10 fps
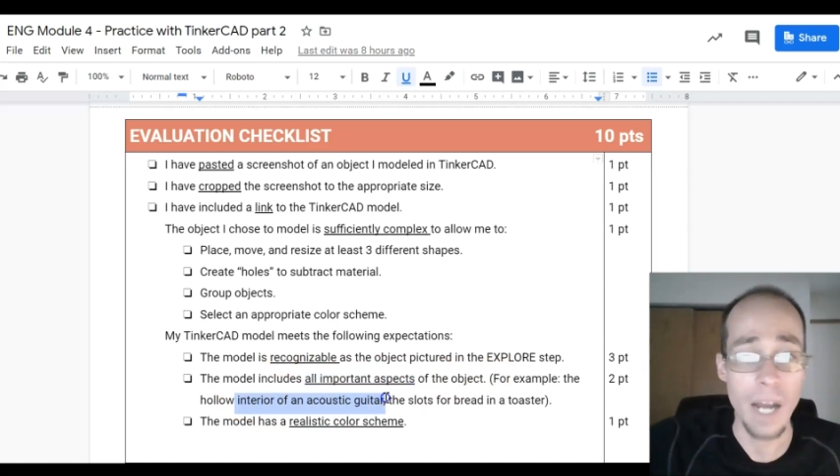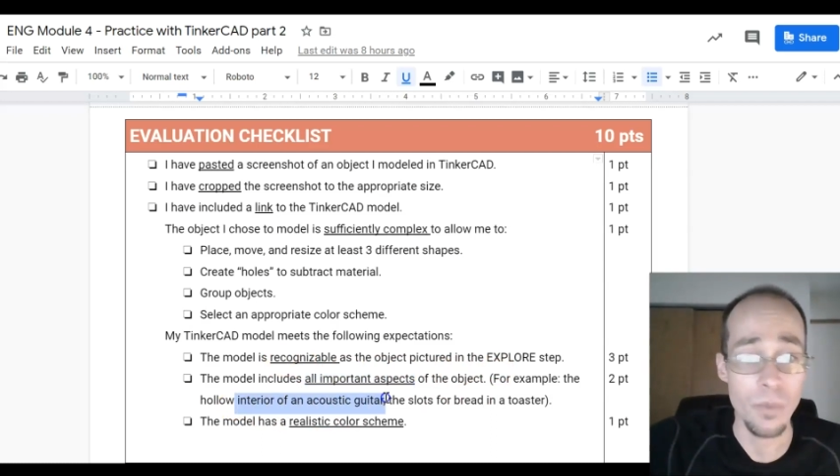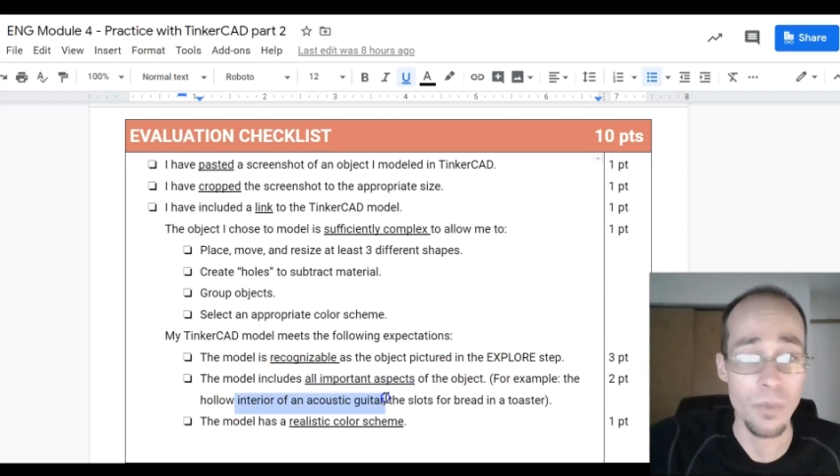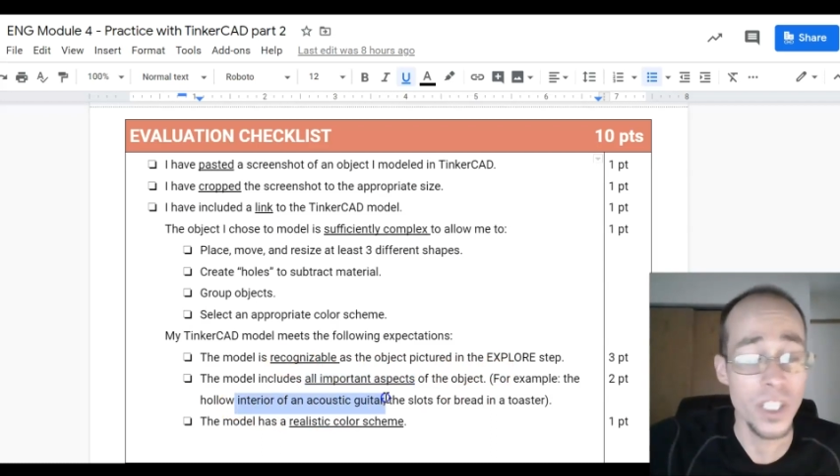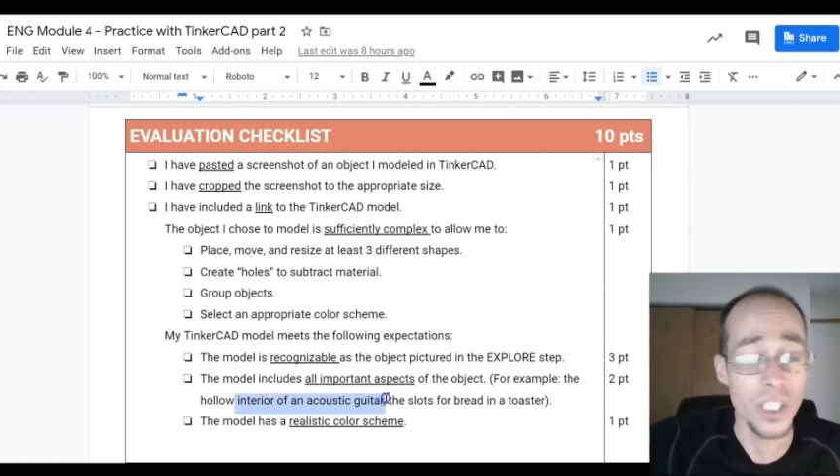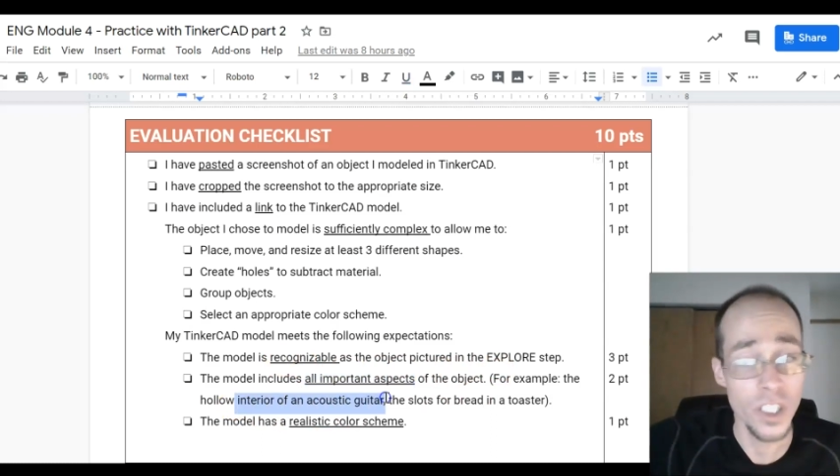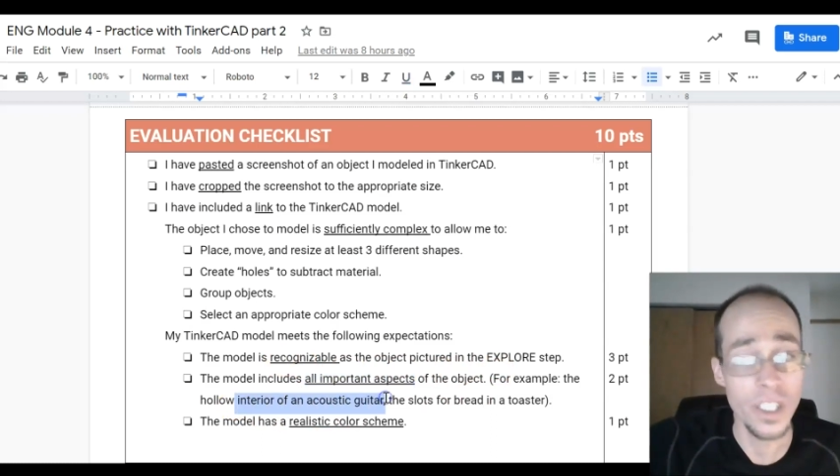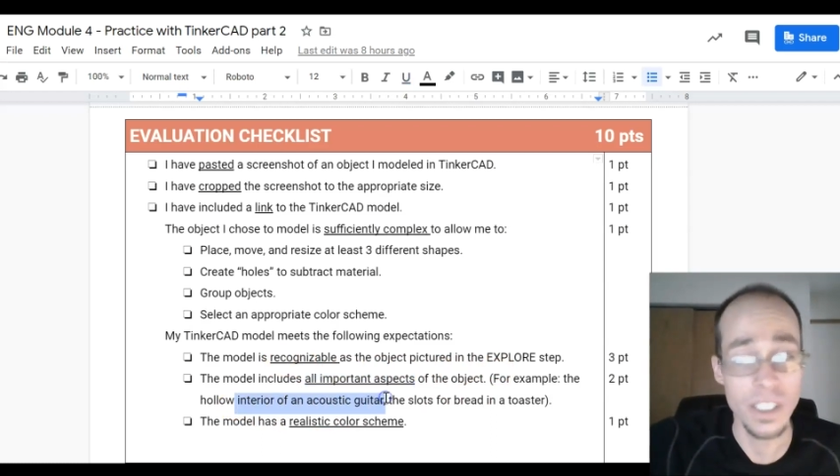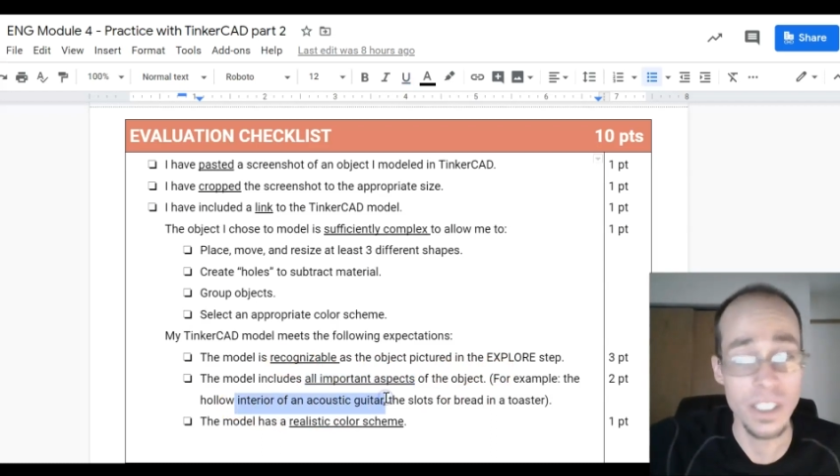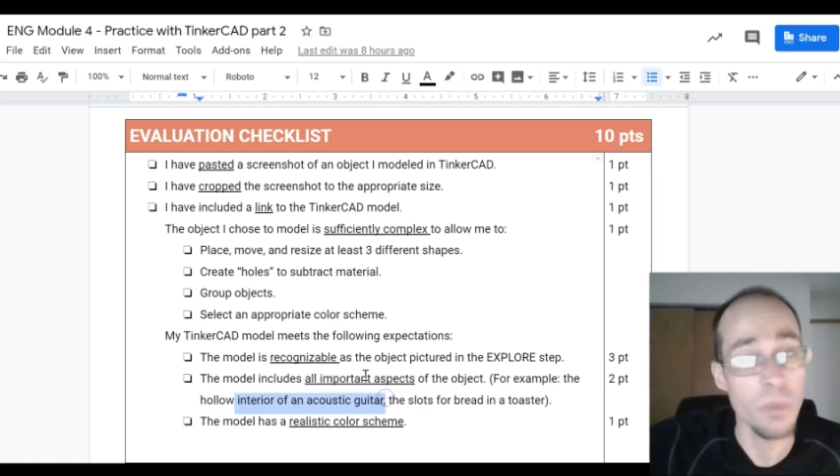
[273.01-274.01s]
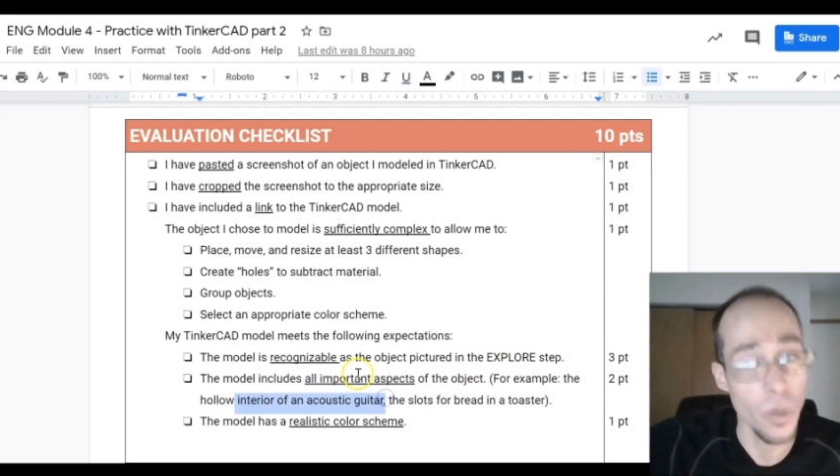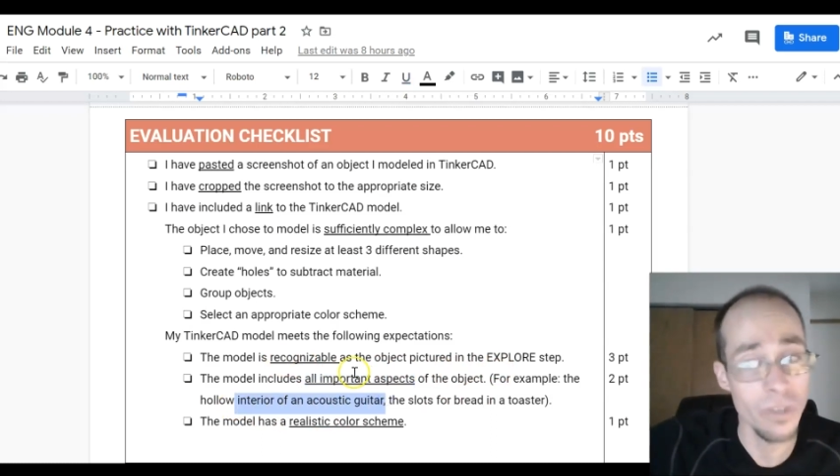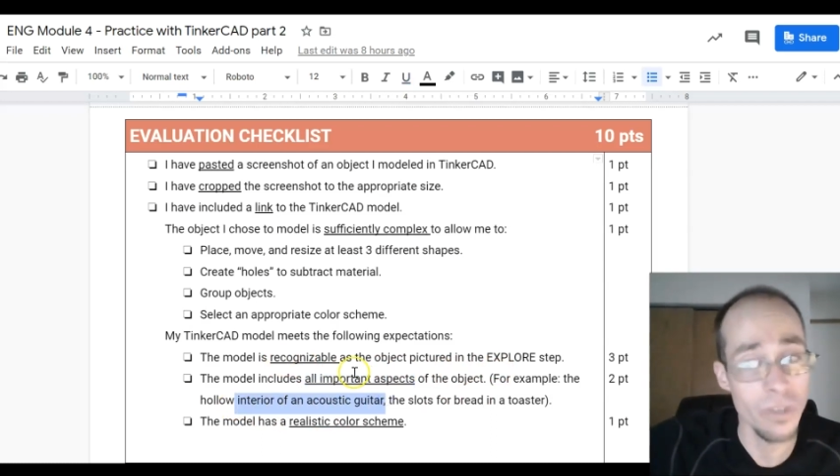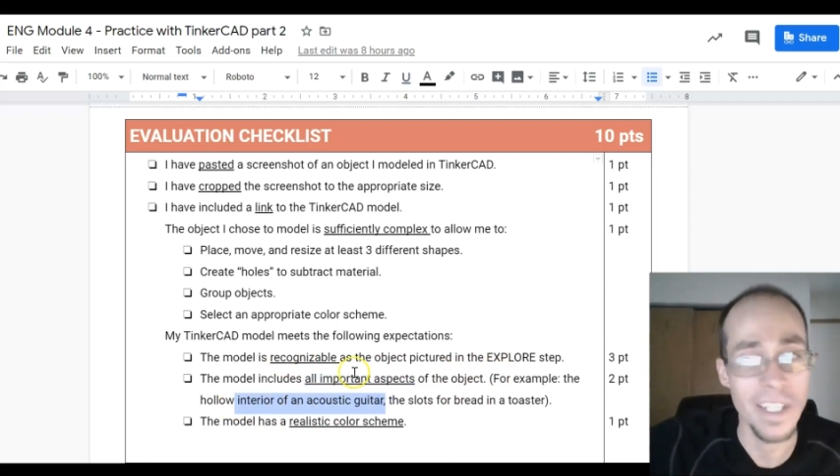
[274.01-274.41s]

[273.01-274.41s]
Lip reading: I'm pretty sure it's important